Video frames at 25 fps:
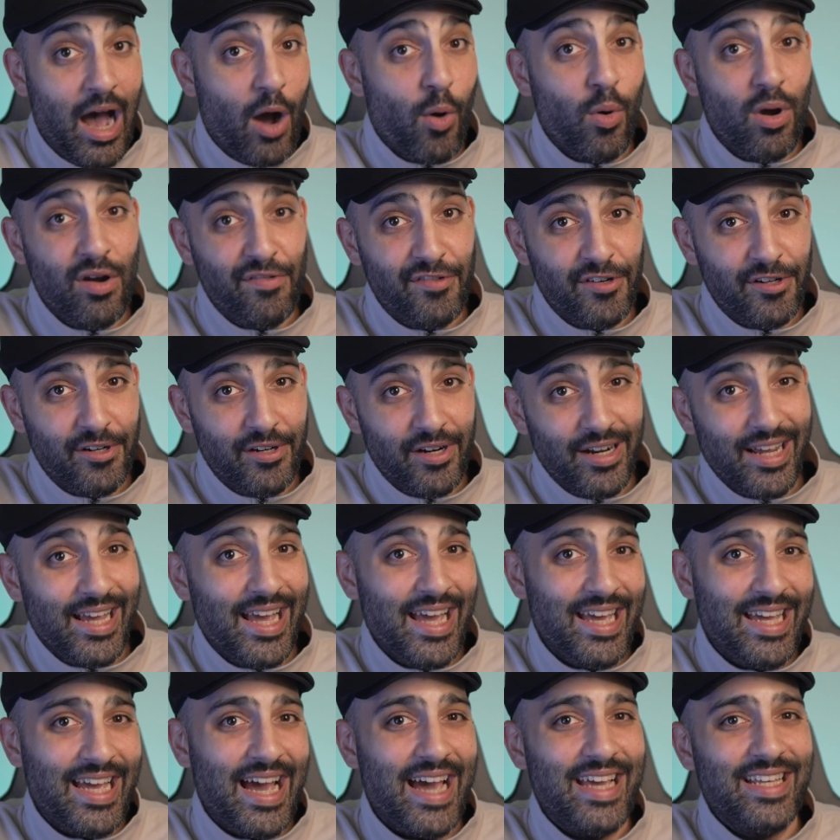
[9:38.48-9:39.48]
However,
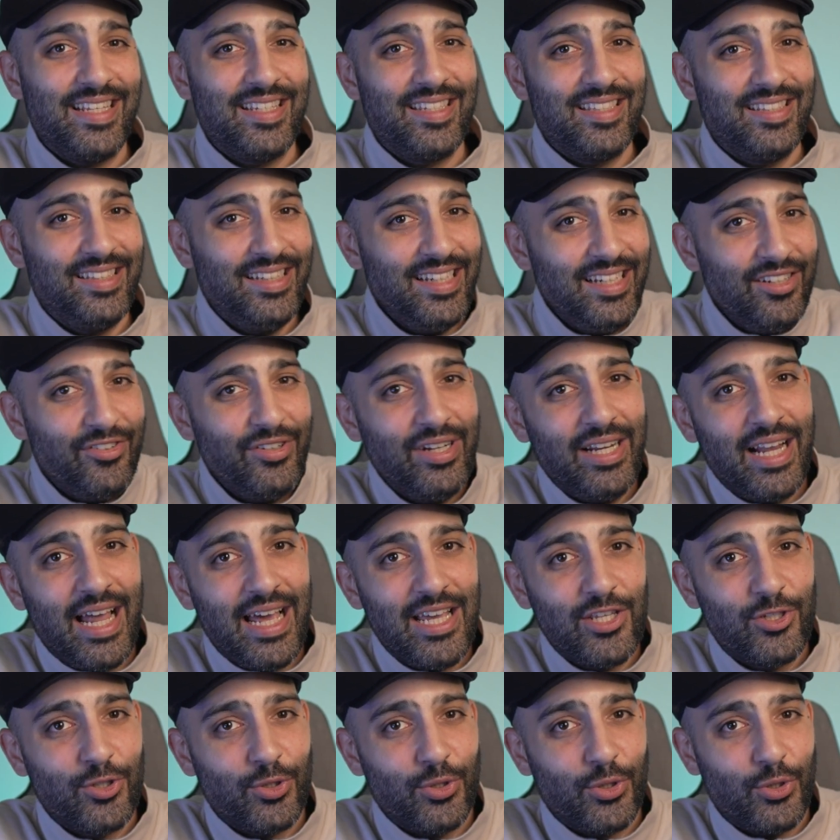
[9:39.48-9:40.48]
A I still
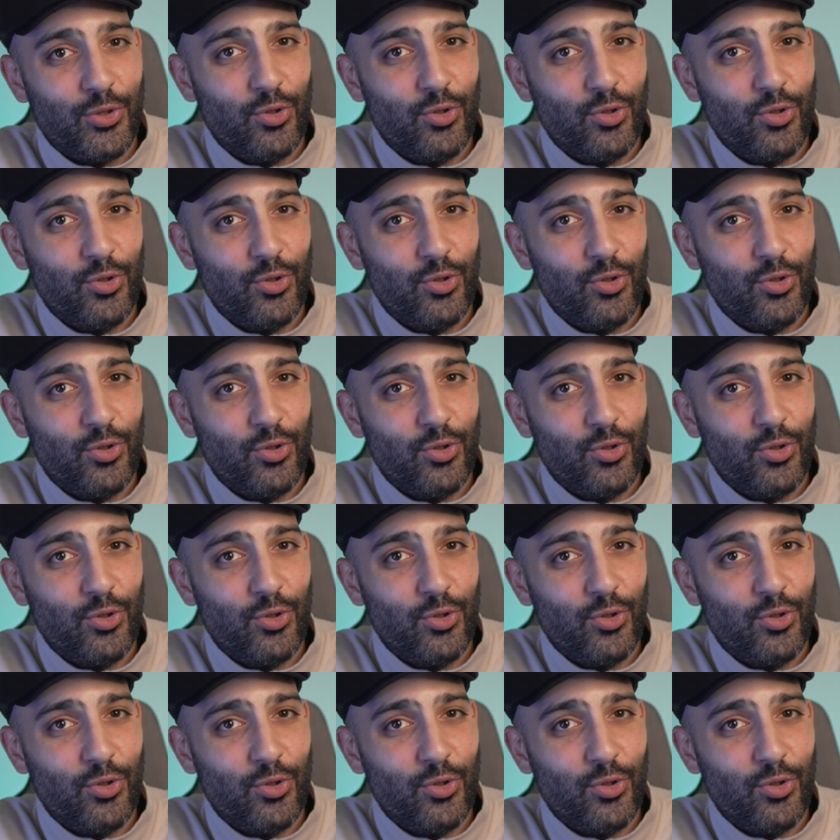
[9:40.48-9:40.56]
relies on